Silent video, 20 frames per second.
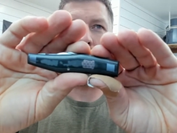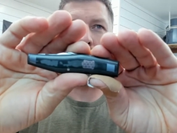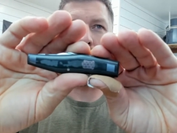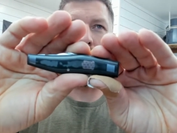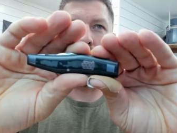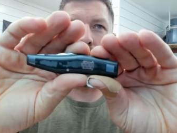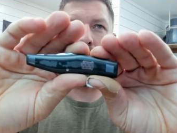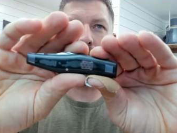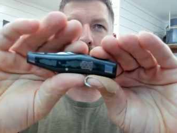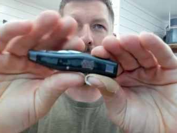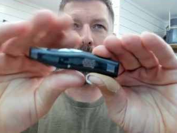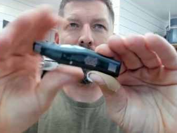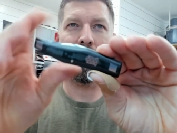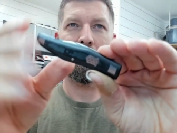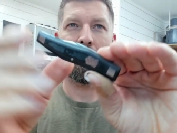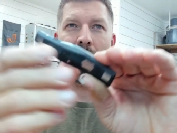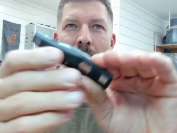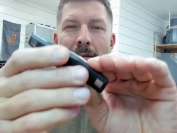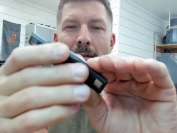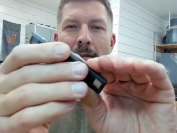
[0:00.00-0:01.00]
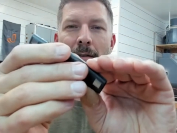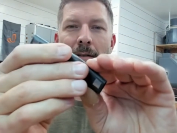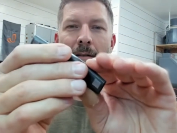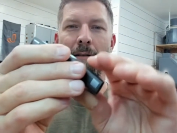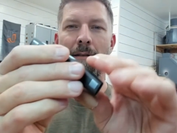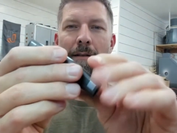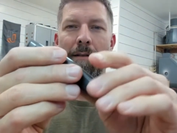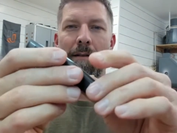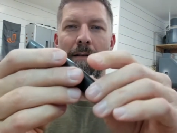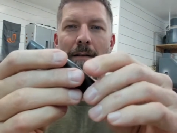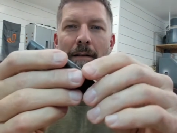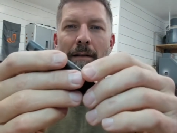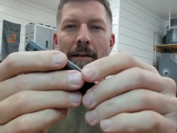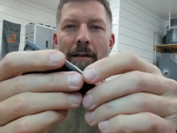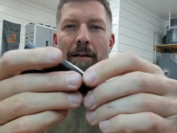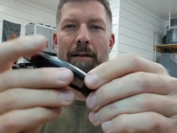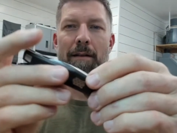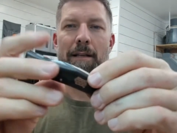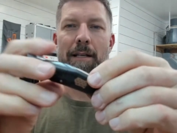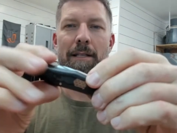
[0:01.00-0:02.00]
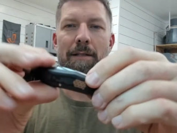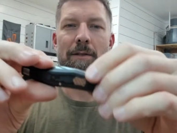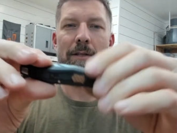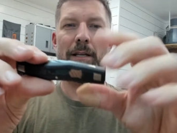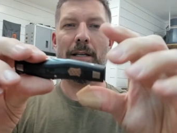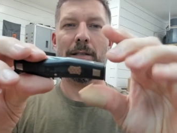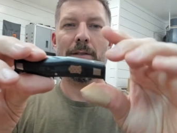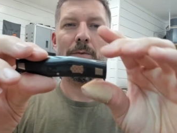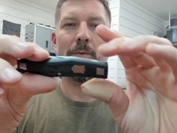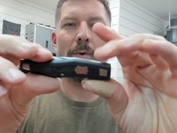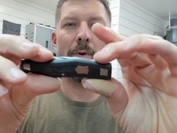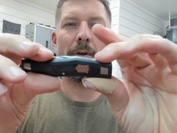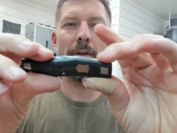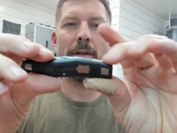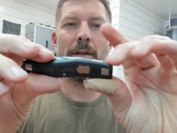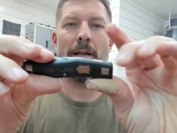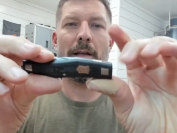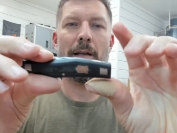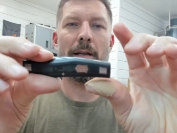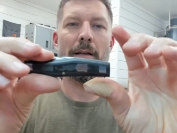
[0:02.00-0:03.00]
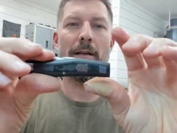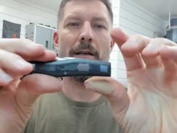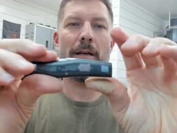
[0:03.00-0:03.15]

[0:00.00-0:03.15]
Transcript: the handle. This is one that